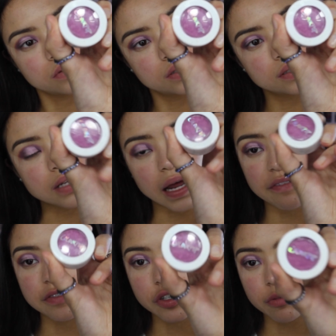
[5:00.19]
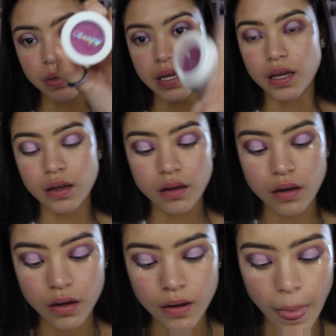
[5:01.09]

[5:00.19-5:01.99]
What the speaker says: Slave to Pink,